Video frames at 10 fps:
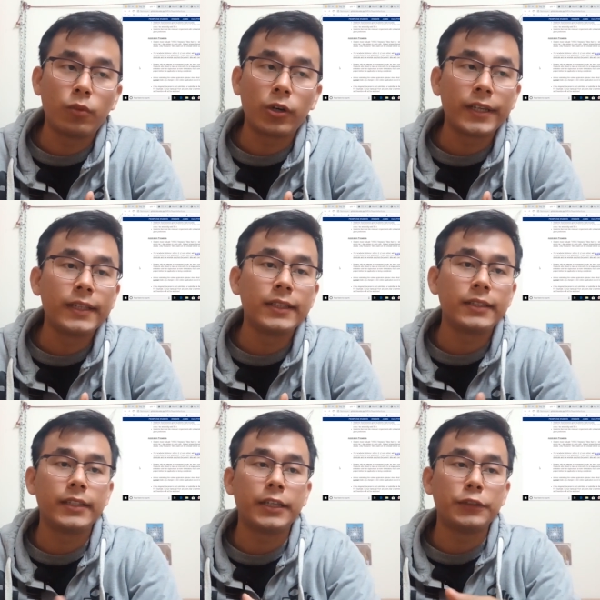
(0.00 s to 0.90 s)
portal.
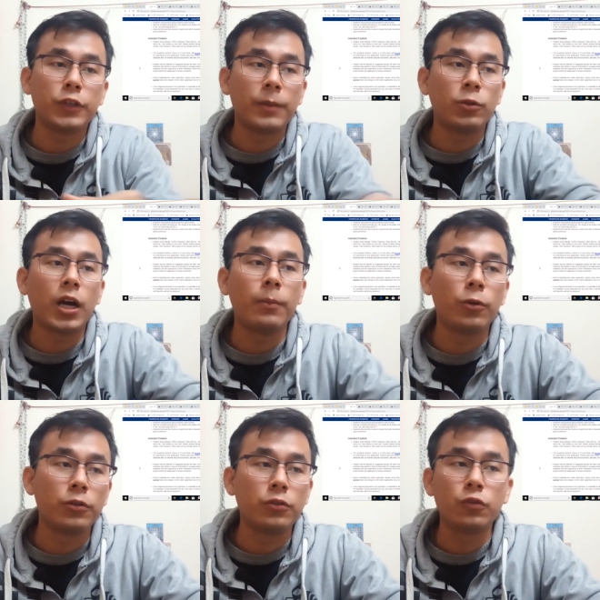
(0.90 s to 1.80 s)
Then you have to
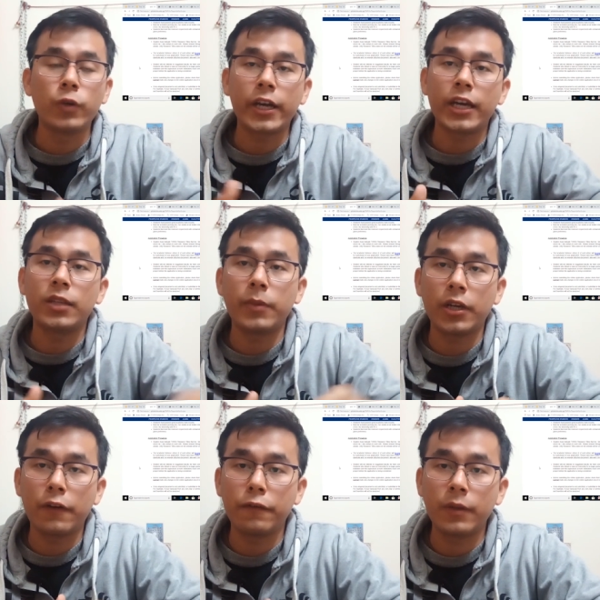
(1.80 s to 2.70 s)
upload 2
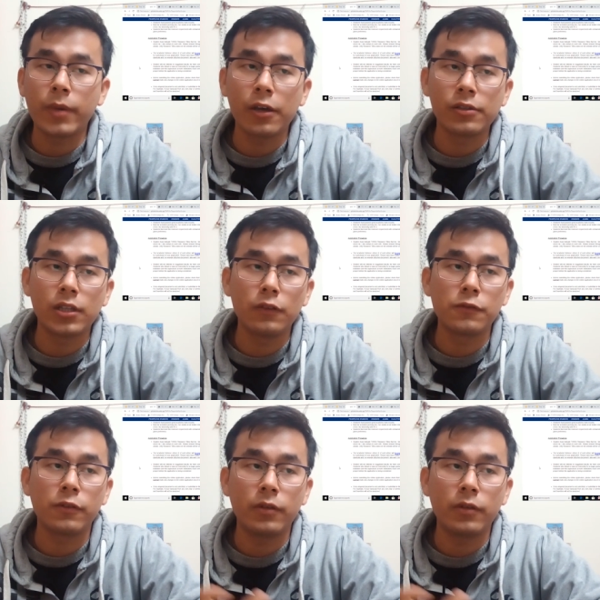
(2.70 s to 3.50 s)
academic referee by yourself.